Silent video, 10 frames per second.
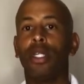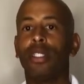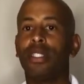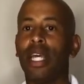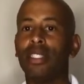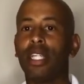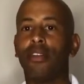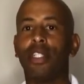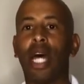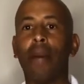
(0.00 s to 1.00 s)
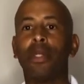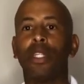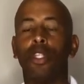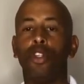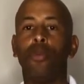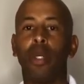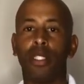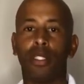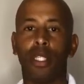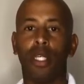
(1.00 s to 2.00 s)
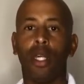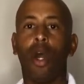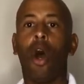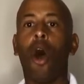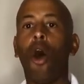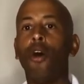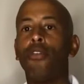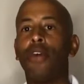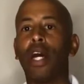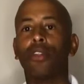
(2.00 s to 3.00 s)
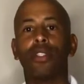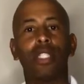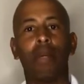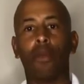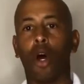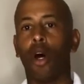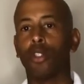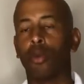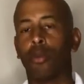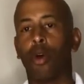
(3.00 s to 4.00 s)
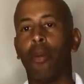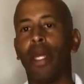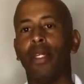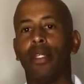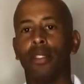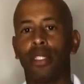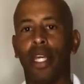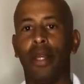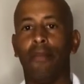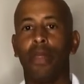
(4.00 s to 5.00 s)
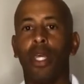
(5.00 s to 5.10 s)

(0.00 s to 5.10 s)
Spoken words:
States that have adopted the UPC all follow the same laws when probating an estate.